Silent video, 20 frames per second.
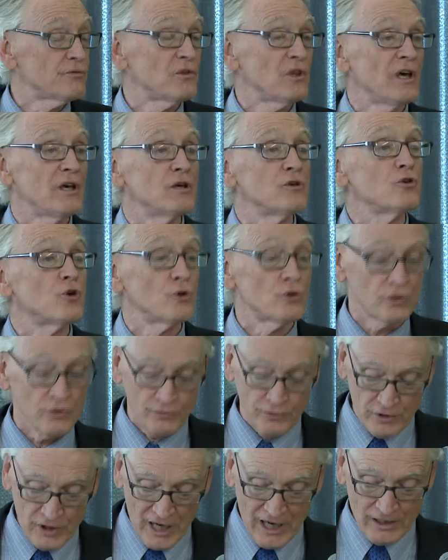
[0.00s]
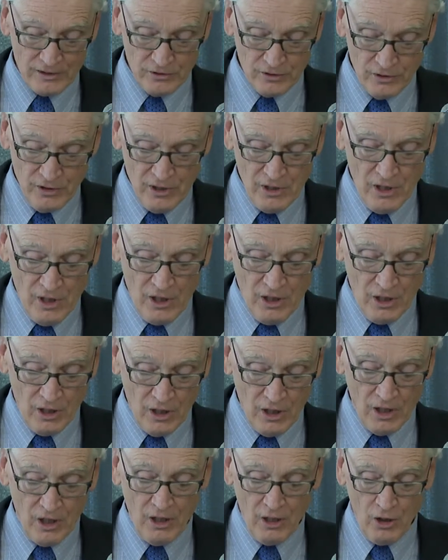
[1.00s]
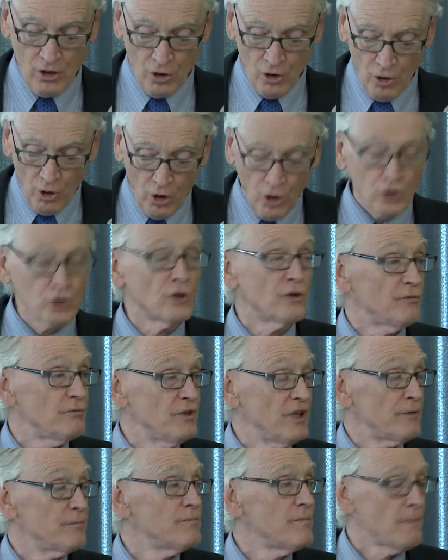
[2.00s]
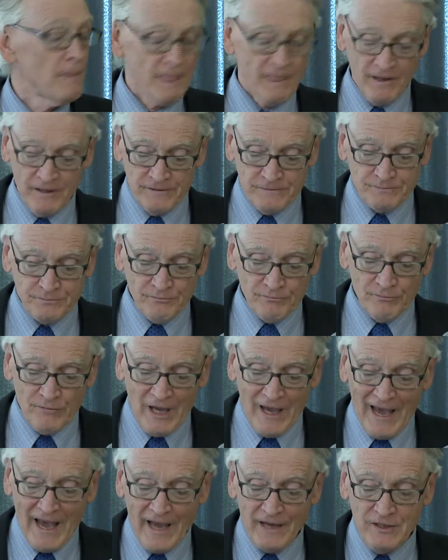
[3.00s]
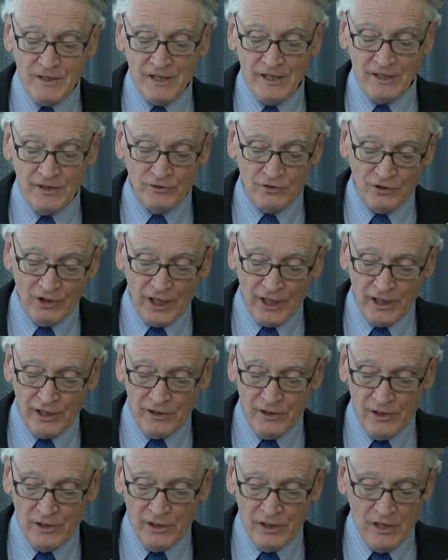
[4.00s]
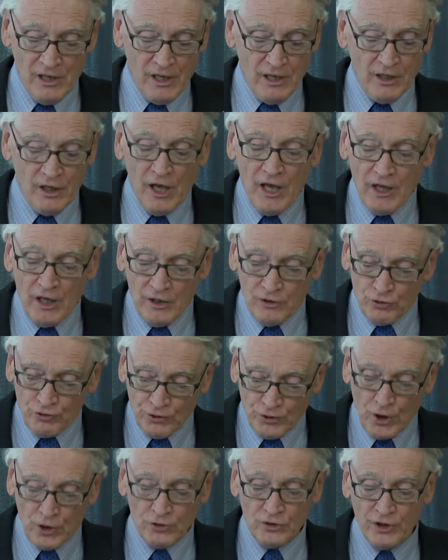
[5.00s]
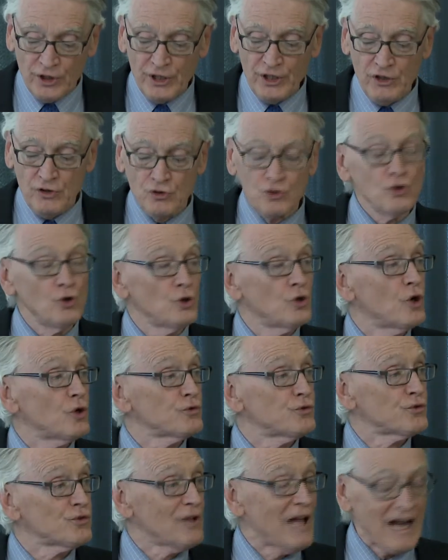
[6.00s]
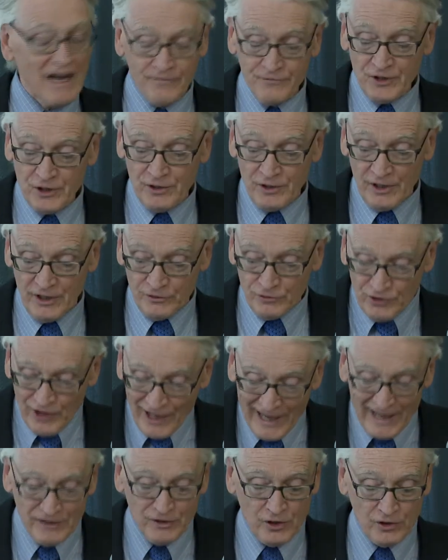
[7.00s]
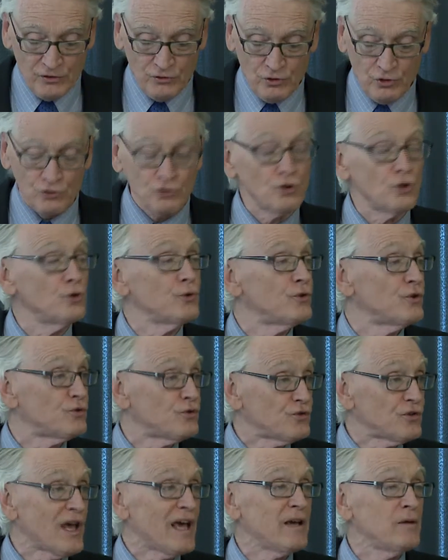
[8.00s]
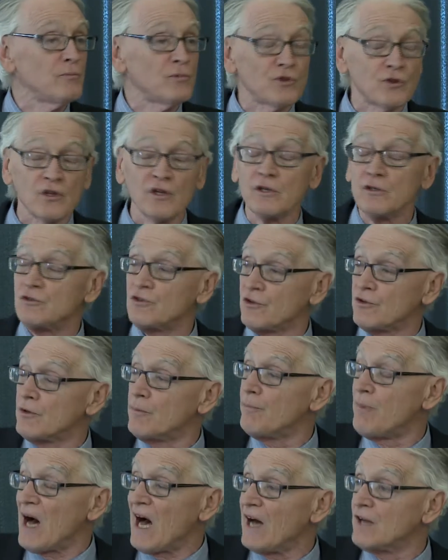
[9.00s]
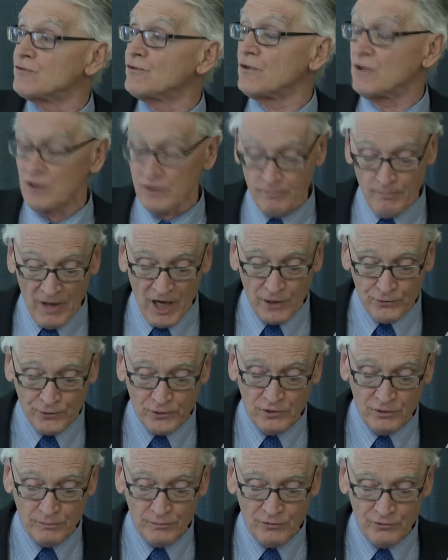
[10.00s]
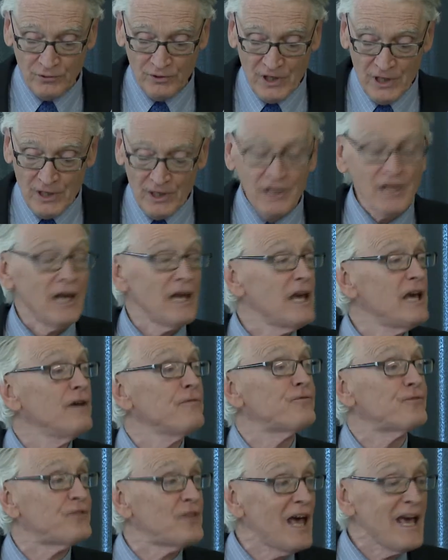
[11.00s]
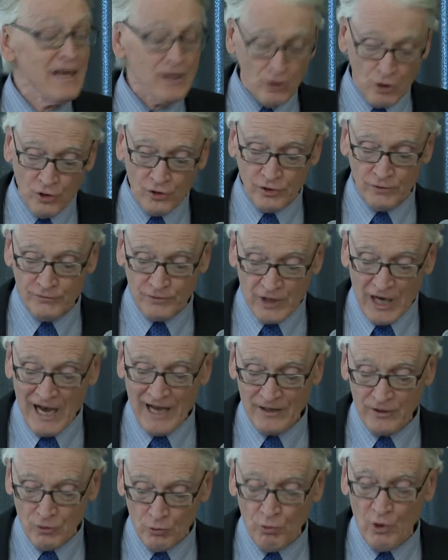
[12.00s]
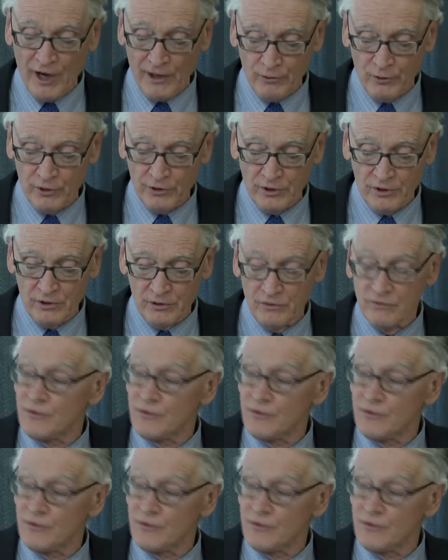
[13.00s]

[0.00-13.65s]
they could have gotten a hold of them. And indeed, certainly Yugoslavia intended to do the same thing to the Bosnian Muslims if they could have gotten away with it,